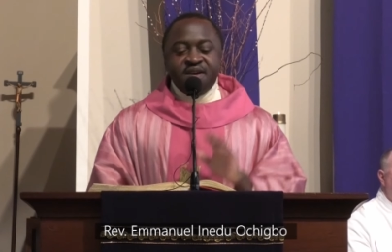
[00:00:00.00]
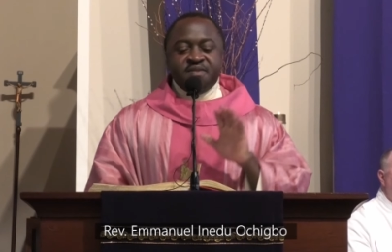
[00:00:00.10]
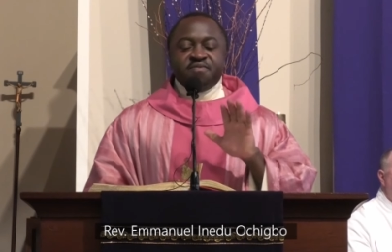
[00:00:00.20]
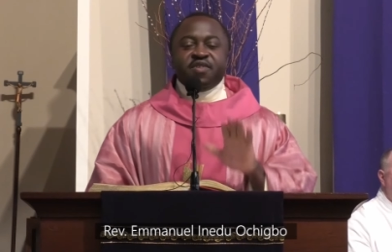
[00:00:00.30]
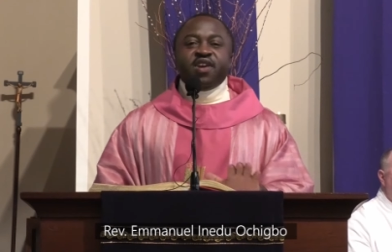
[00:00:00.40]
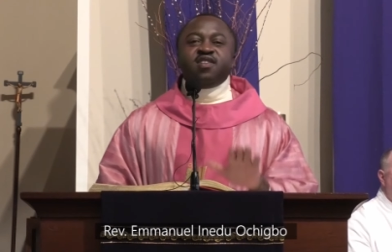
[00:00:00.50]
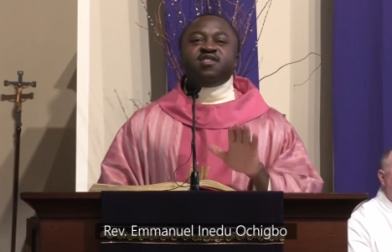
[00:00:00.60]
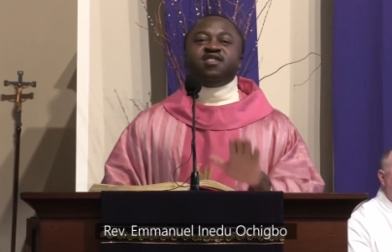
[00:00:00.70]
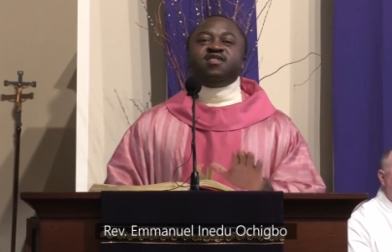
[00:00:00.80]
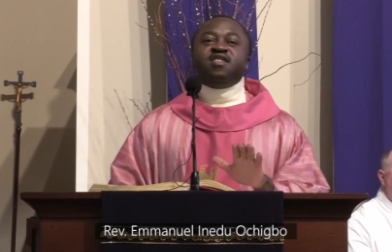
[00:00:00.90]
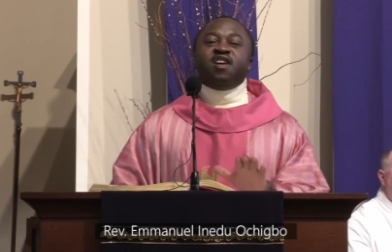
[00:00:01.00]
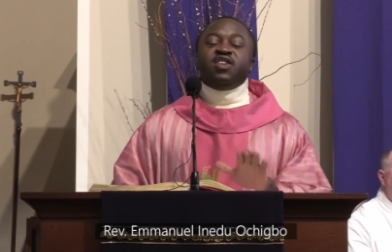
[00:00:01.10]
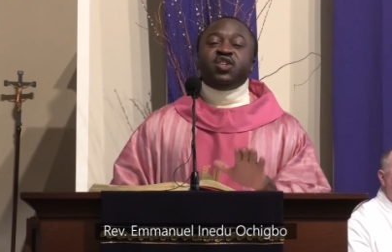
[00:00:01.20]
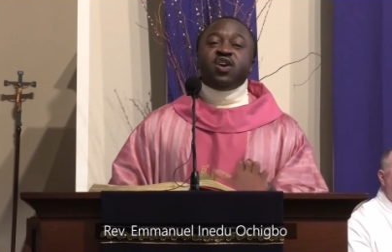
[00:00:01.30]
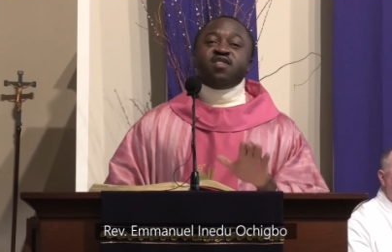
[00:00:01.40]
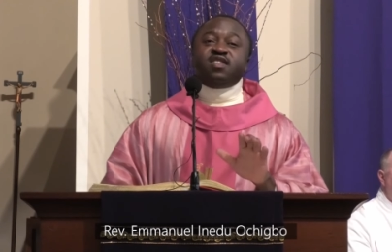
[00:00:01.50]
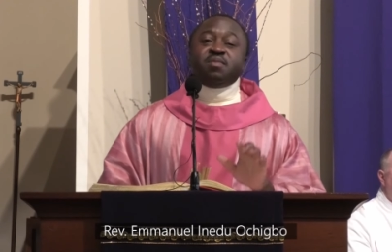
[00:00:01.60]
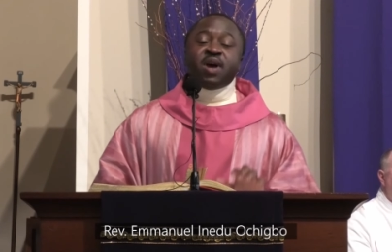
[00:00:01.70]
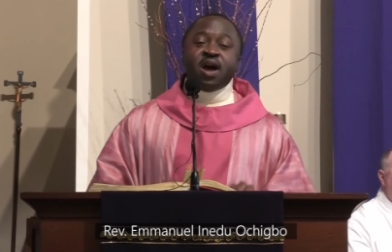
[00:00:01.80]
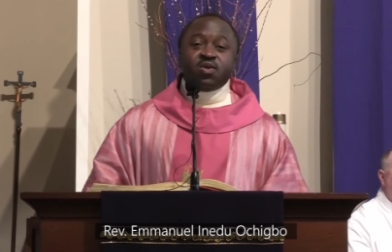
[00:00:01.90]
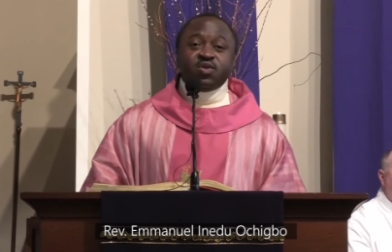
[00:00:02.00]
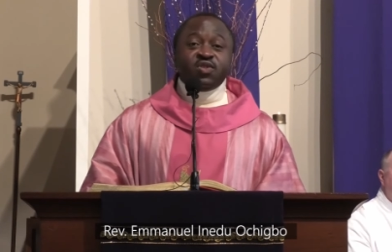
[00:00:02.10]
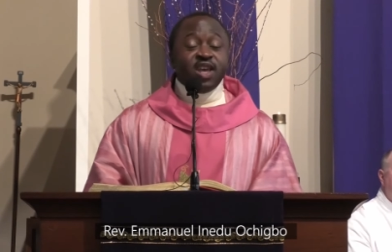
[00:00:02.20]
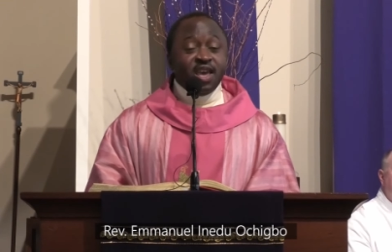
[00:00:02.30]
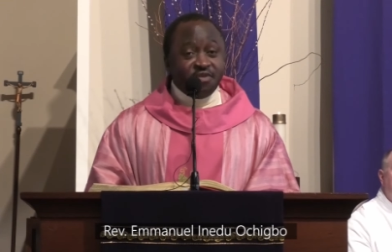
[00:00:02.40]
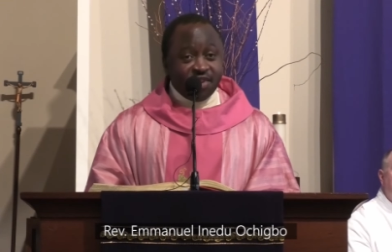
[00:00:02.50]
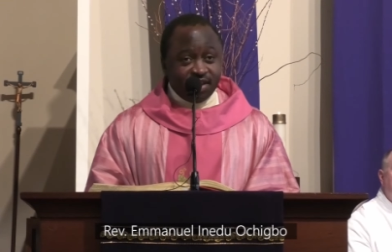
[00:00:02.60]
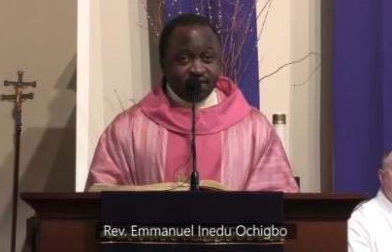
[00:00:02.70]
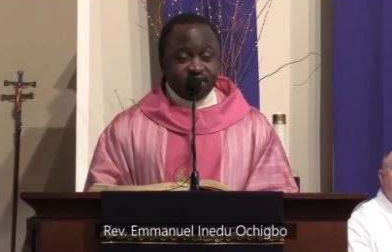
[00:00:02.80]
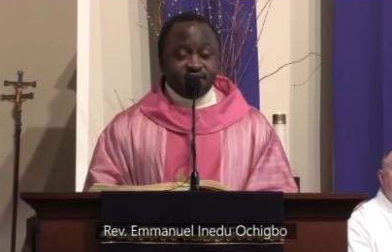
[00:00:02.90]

This is not just about David.